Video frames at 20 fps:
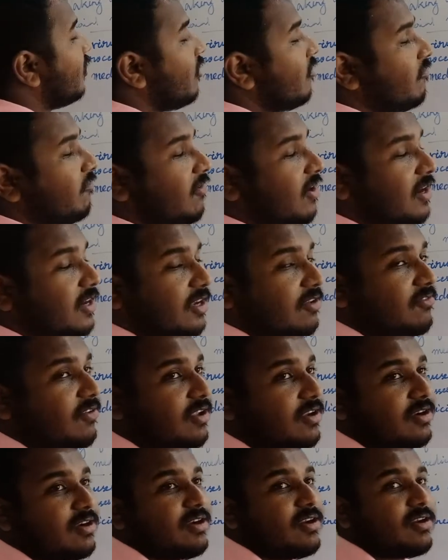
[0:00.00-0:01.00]
of
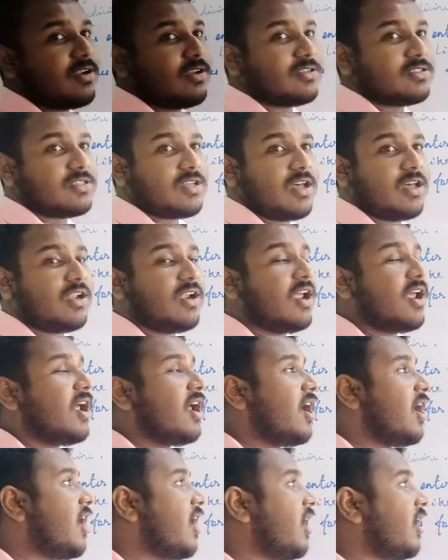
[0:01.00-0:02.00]
antiviral drugs are
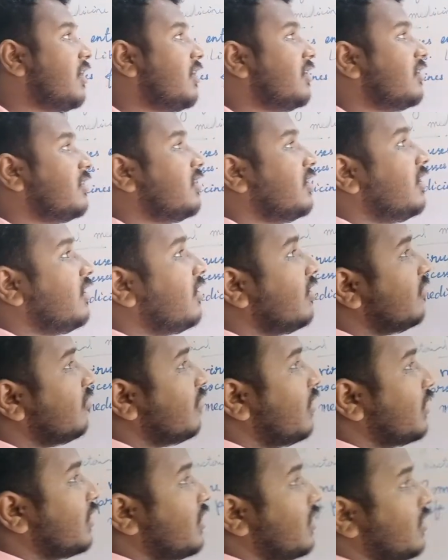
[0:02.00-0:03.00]
harder than
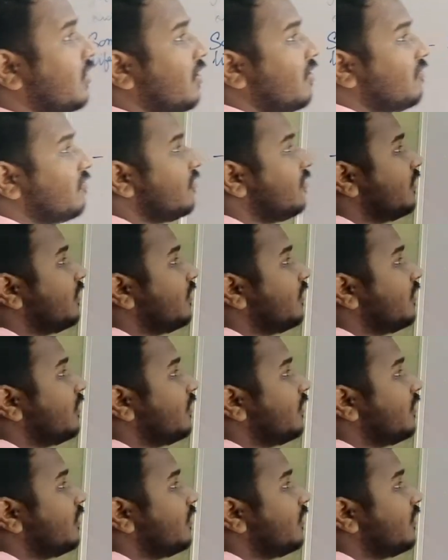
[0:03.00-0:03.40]
making of